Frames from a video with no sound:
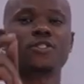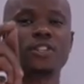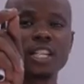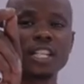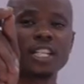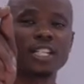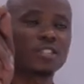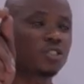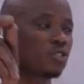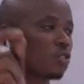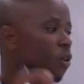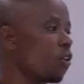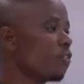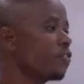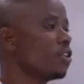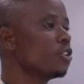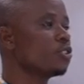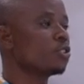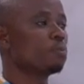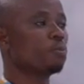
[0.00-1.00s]
skills
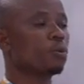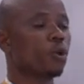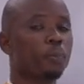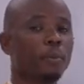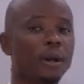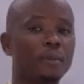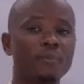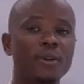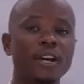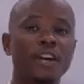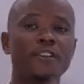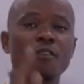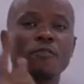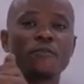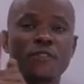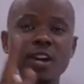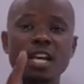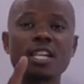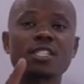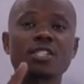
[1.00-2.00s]
of this problem,
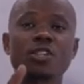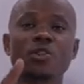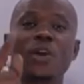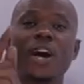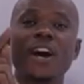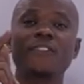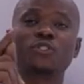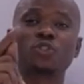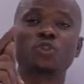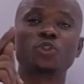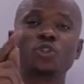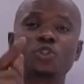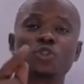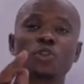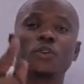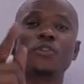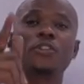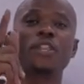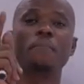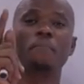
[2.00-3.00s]
first you have to
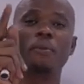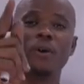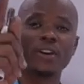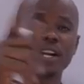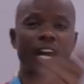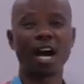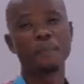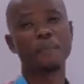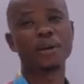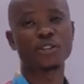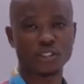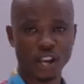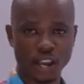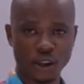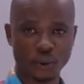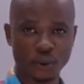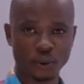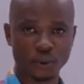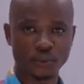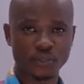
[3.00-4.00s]
draw the Born-Haber
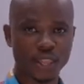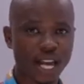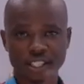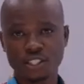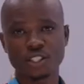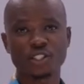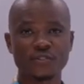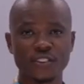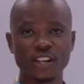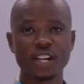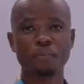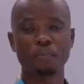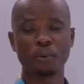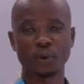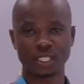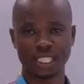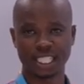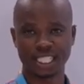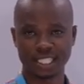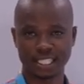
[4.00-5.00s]
cycle. That is very
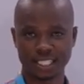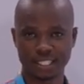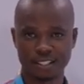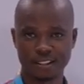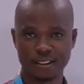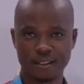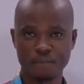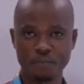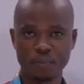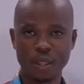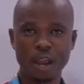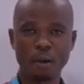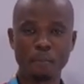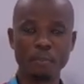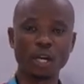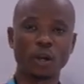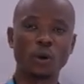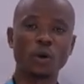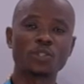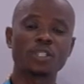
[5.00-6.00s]
important.
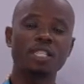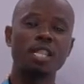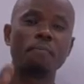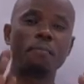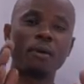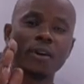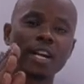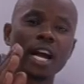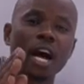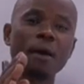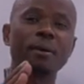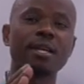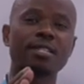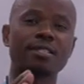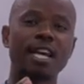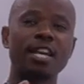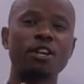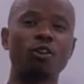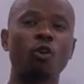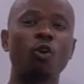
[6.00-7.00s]
Because the Born-Haber
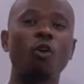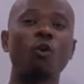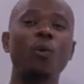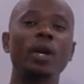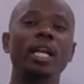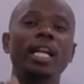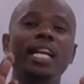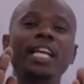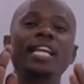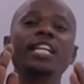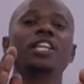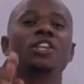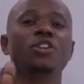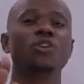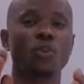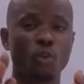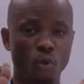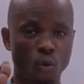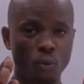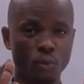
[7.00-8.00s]
cycle will lead
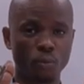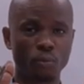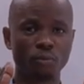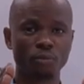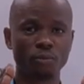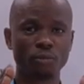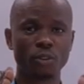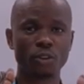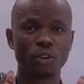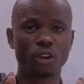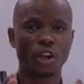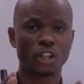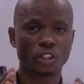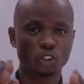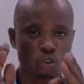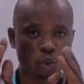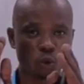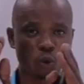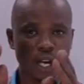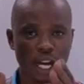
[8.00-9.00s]
you
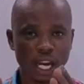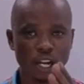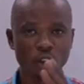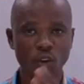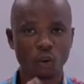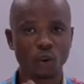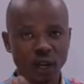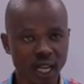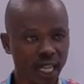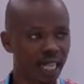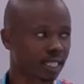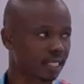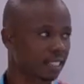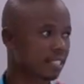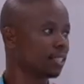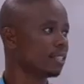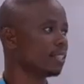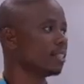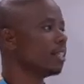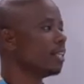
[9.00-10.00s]
to
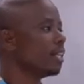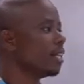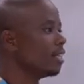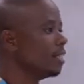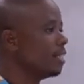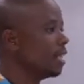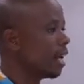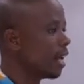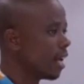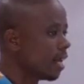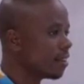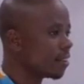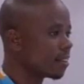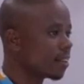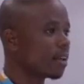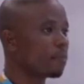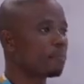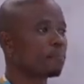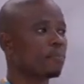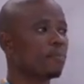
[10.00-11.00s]
calculate the
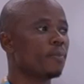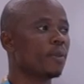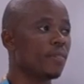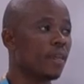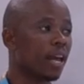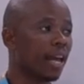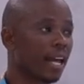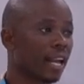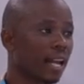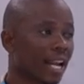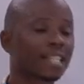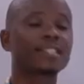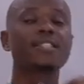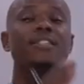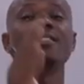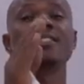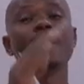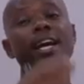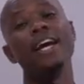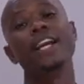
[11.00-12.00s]
enthalpy, the
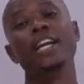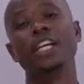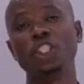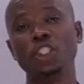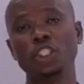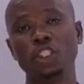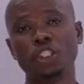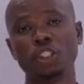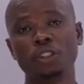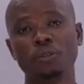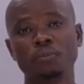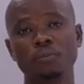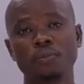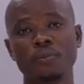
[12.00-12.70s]
lattice energy.